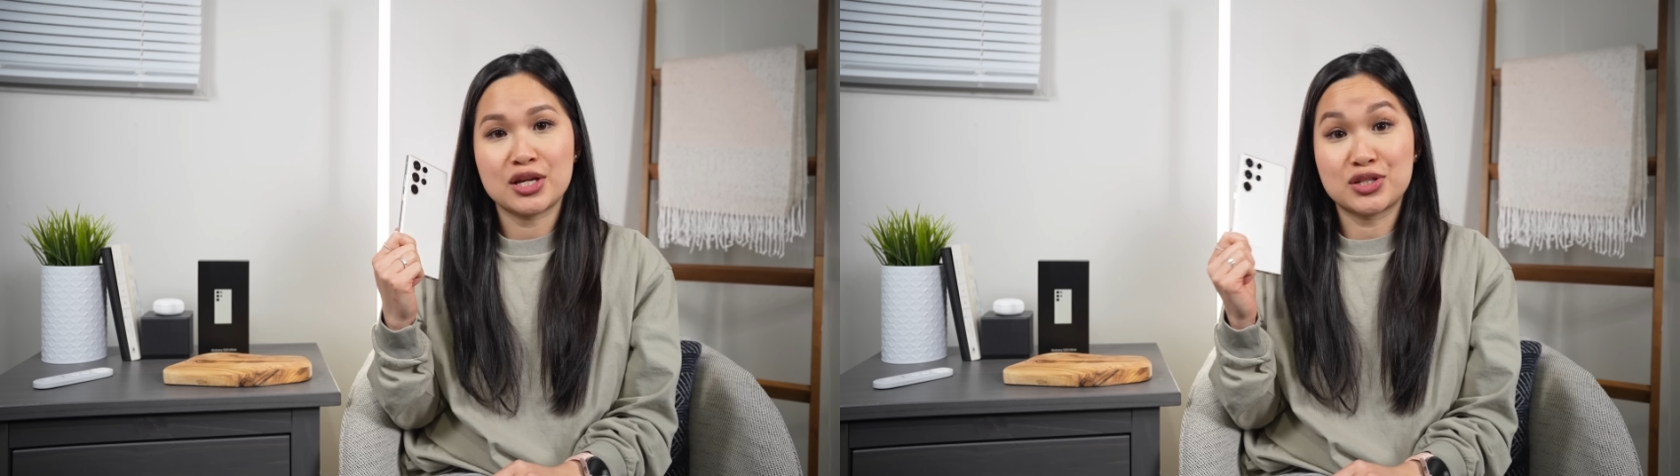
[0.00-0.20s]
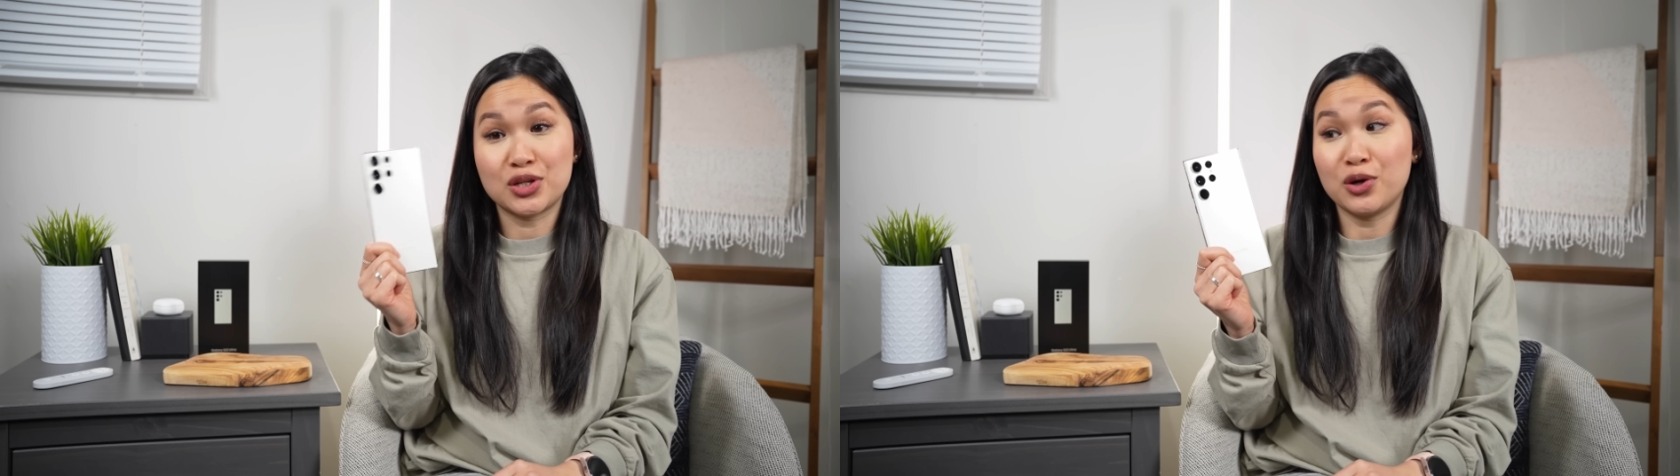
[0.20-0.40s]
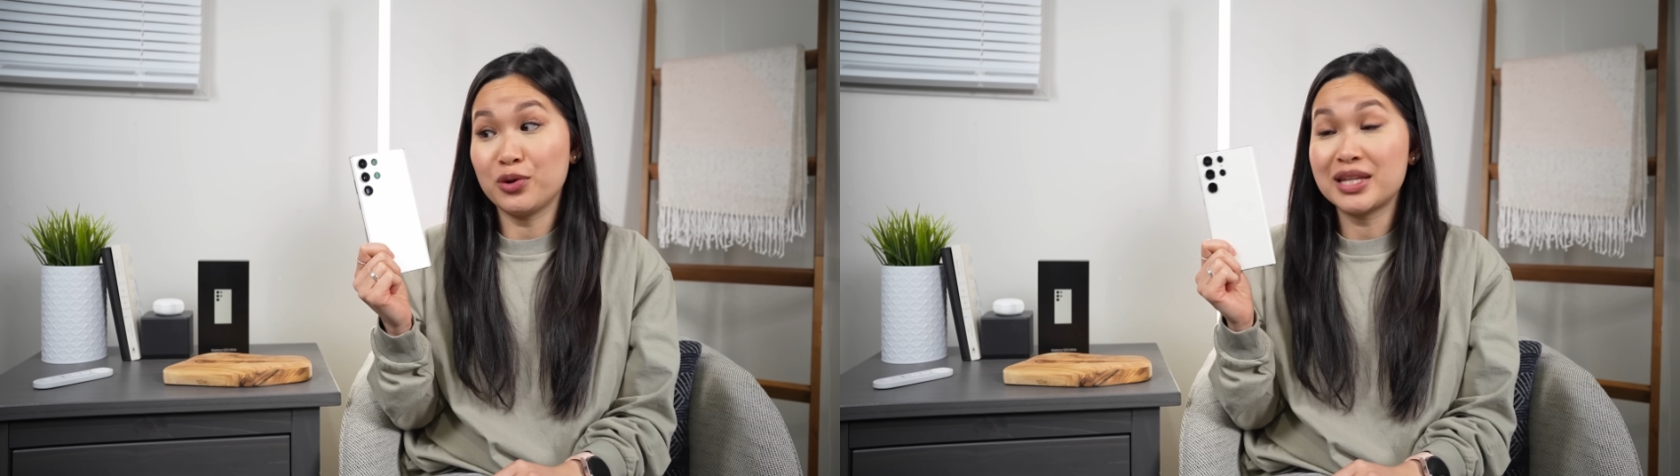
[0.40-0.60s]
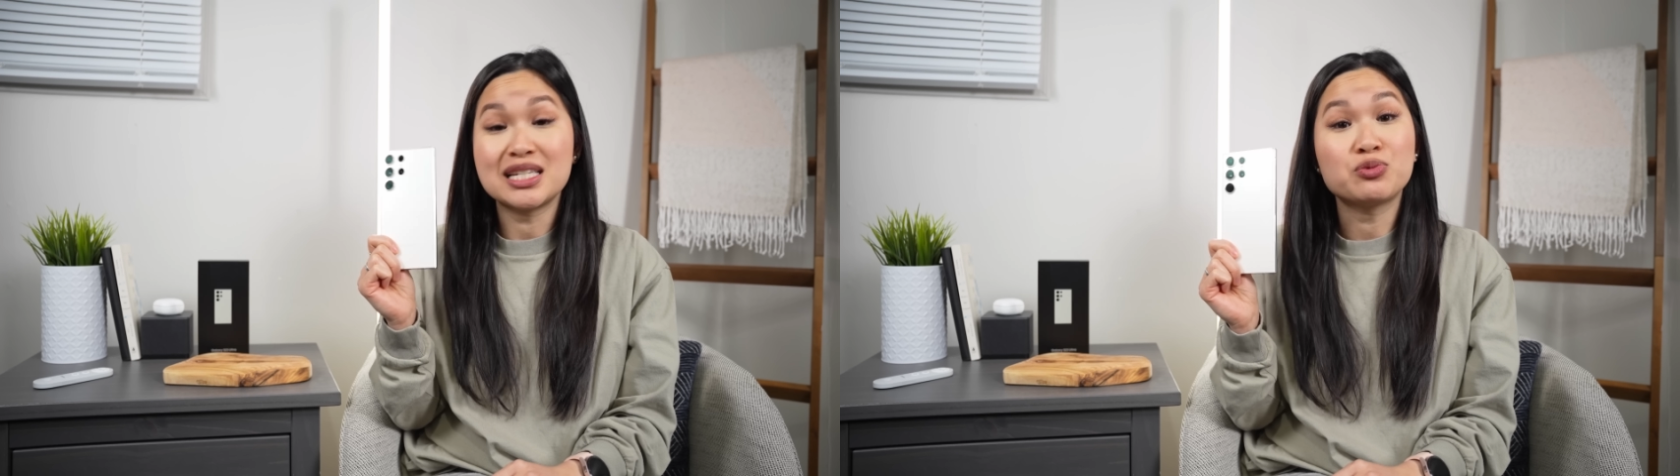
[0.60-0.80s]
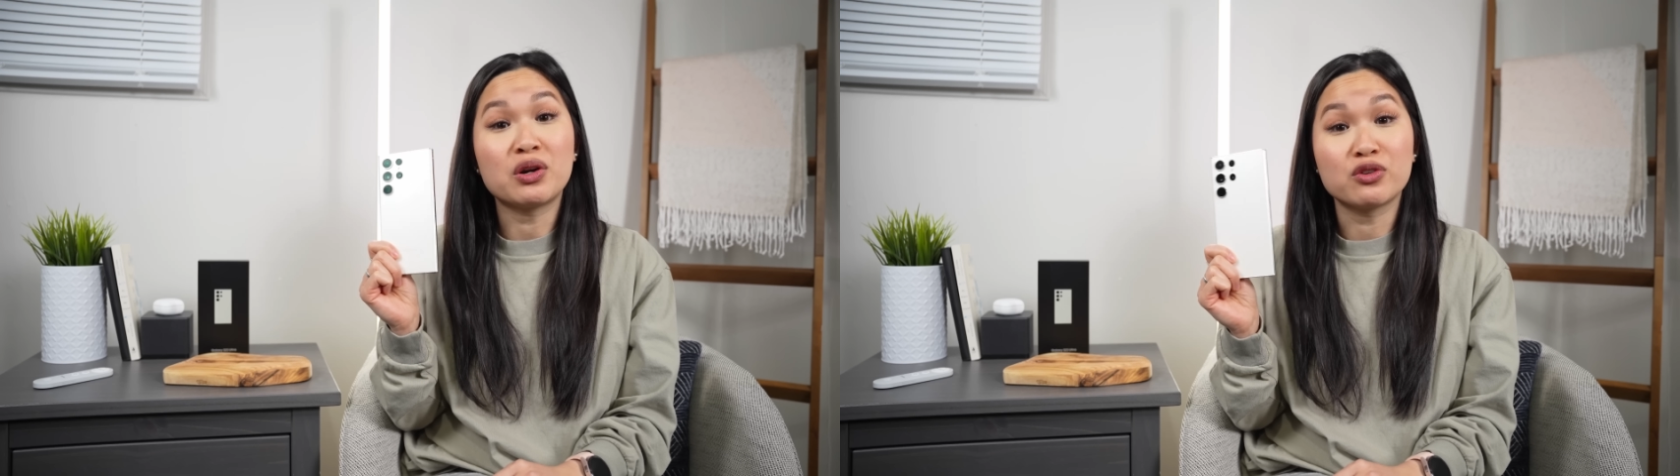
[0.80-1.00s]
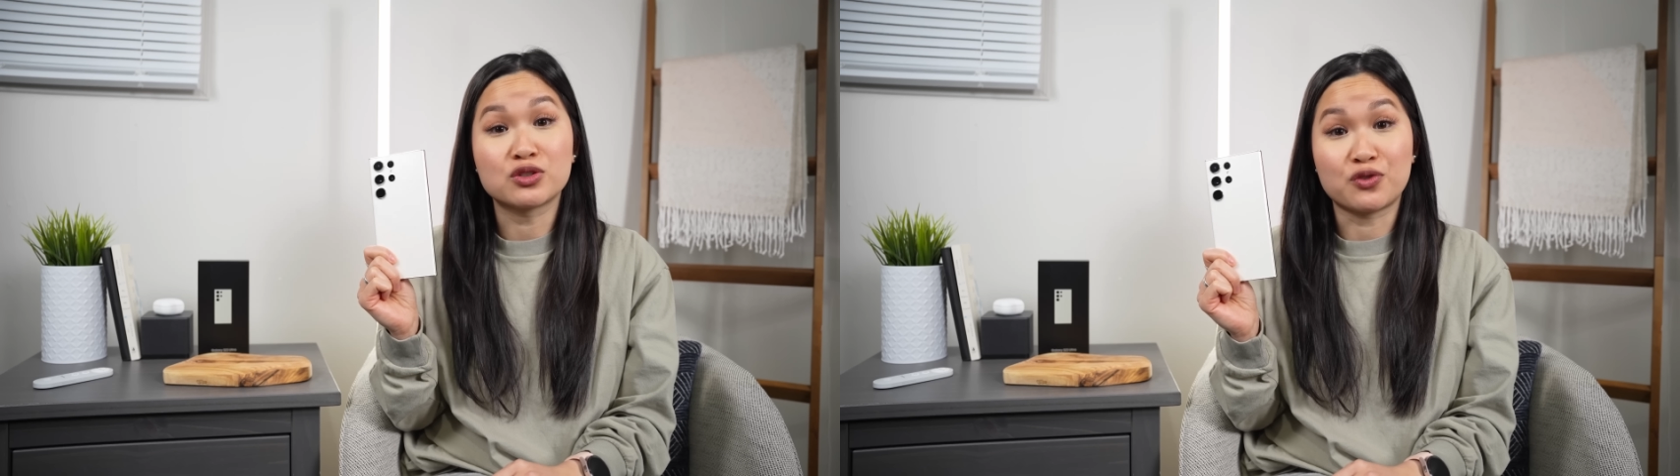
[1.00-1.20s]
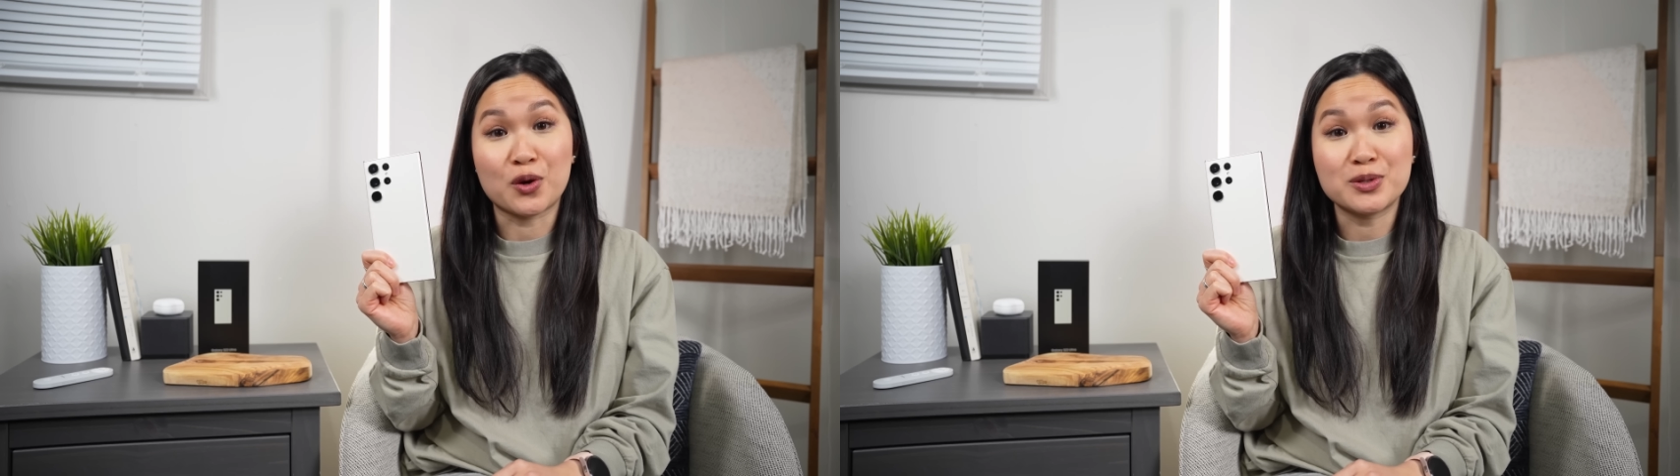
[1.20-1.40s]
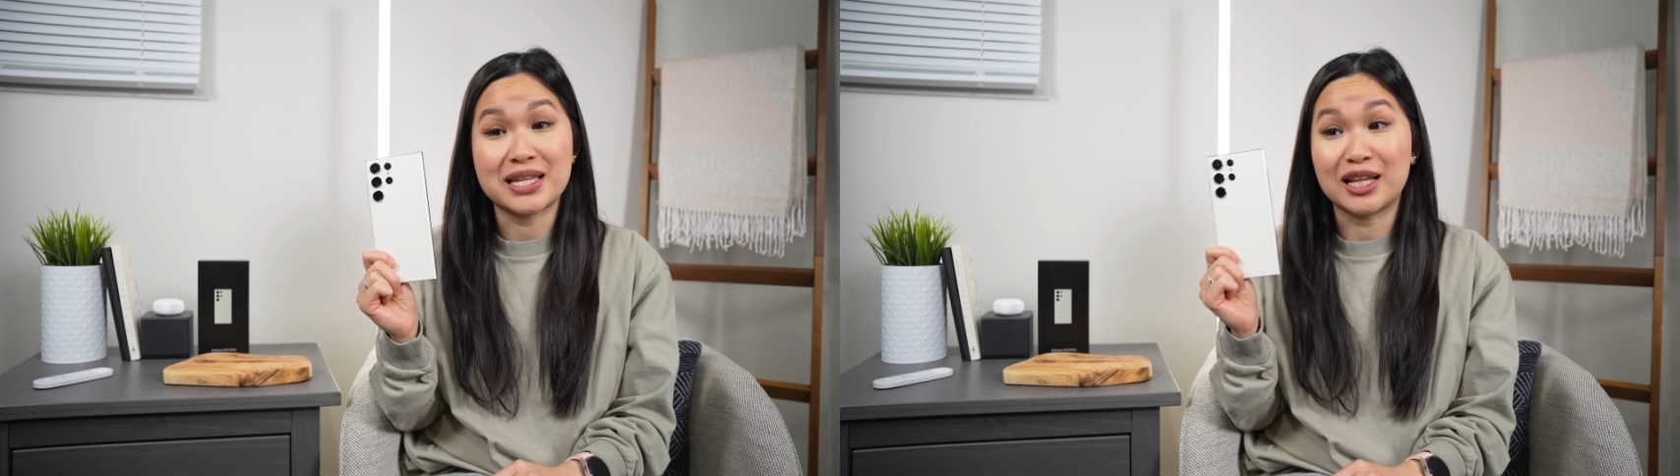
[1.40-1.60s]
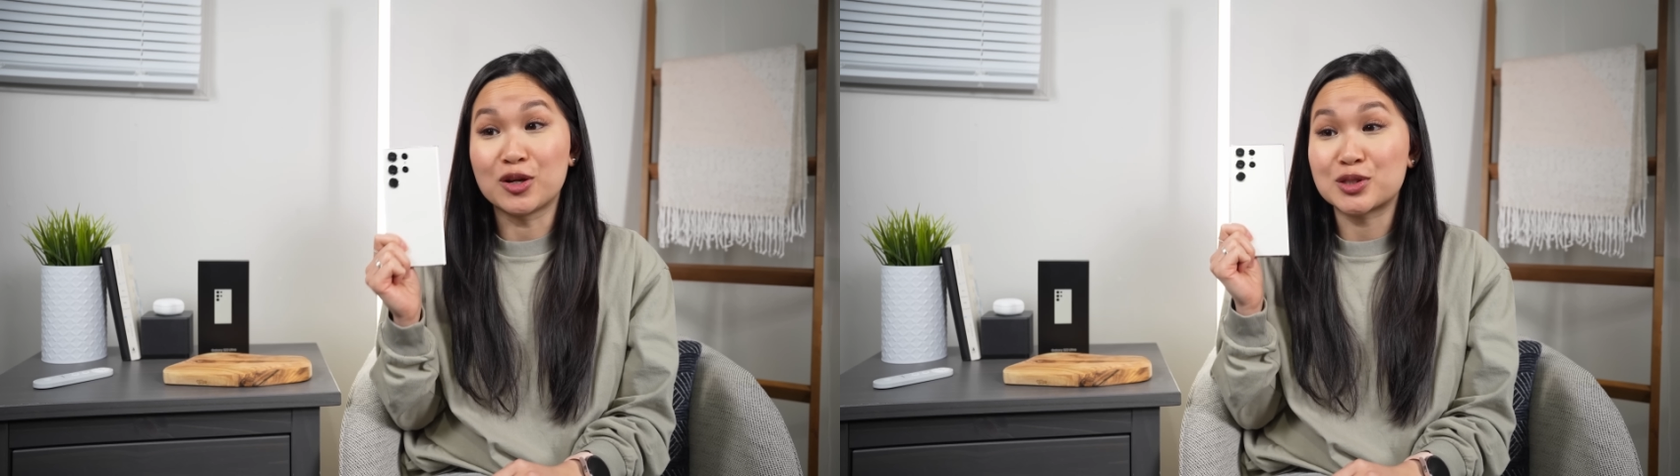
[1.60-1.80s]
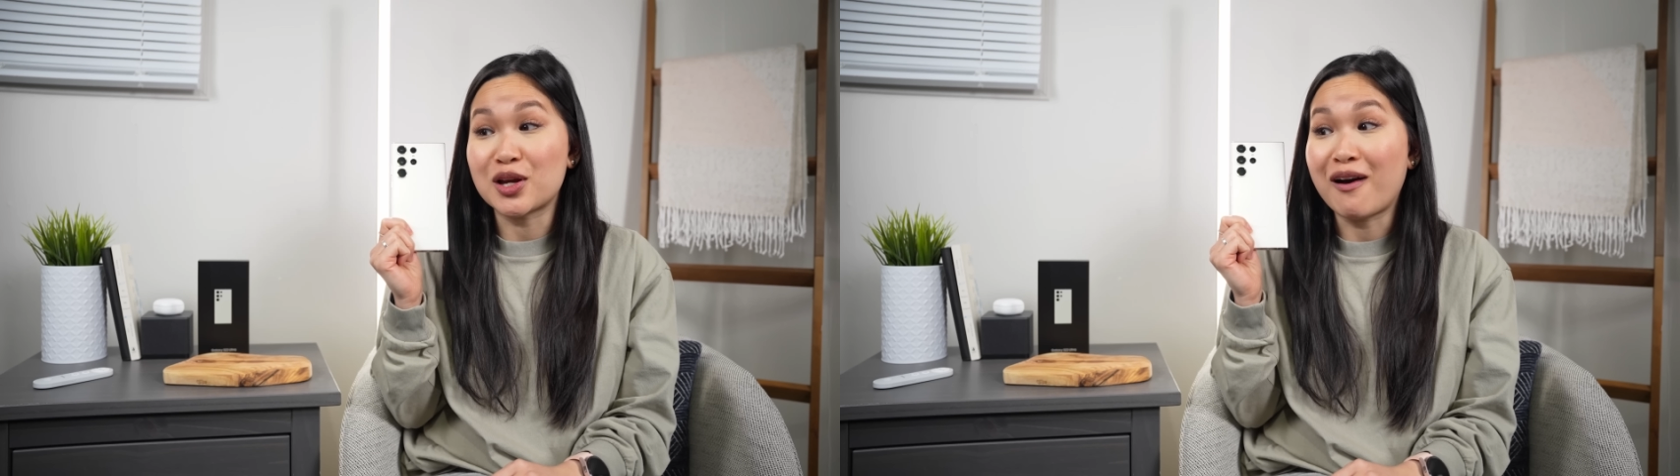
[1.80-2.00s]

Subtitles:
So this is one of those phones that looks